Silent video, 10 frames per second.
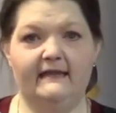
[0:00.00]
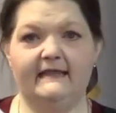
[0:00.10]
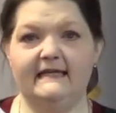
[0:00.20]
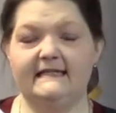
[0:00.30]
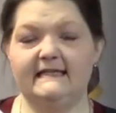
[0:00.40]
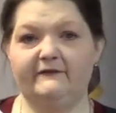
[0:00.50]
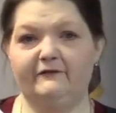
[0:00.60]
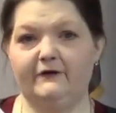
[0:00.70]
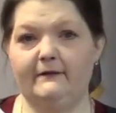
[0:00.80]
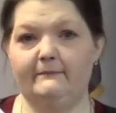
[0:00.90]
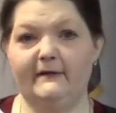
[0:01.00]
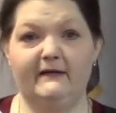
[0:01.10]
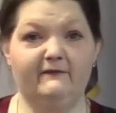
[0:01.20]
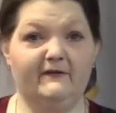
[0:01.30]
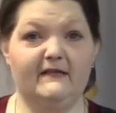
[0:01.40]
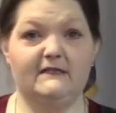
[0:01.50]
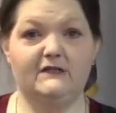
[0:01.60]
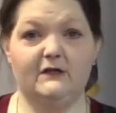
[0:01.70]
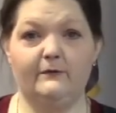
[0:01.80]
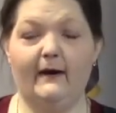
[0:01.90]
the different benefits
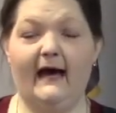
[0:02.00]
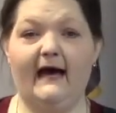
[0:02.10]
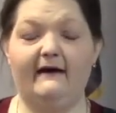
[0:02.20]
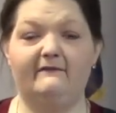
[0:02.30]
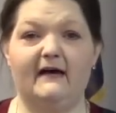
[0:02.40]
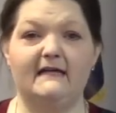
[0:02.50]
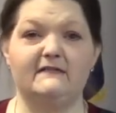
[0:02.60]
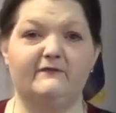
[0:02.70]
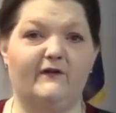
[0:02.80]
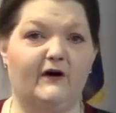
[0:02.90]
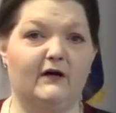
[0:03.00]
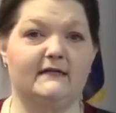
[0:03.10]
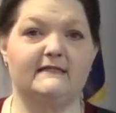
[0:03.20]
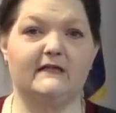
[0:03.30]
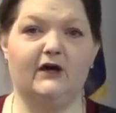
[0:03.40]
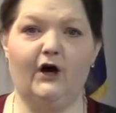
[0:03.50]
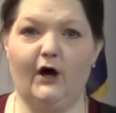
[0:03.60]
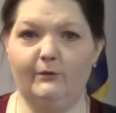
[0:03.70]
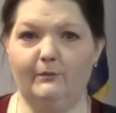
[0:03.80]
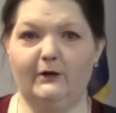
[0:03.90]
you have as far as the
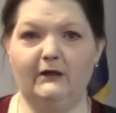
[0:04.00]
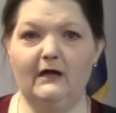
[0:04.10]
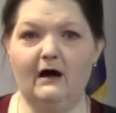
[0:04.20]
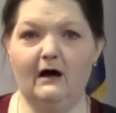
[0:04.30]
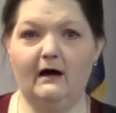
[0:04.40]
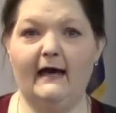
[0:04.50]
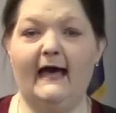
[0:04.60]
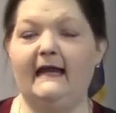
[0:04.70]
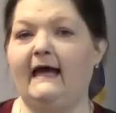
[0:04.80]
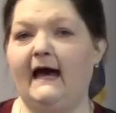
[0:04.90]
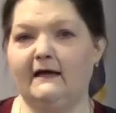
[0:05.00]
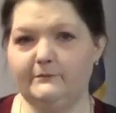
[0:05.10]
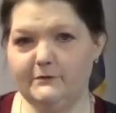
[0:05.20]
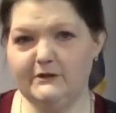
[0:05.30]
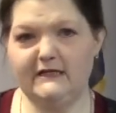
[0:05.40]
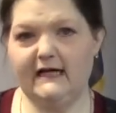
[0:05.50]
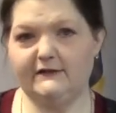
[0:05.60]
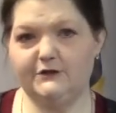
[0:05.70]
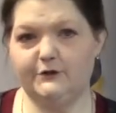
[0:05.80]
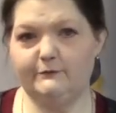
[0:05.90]
COBRA law and how to
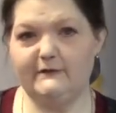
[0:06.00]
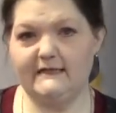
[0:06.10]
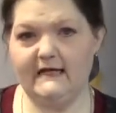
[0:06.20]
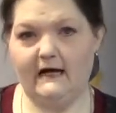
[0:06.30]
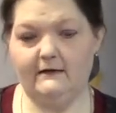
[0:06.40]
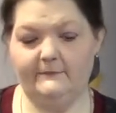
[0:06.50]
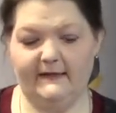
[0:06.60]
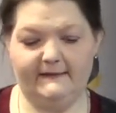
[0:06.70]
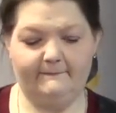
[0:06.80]
protect your retirement.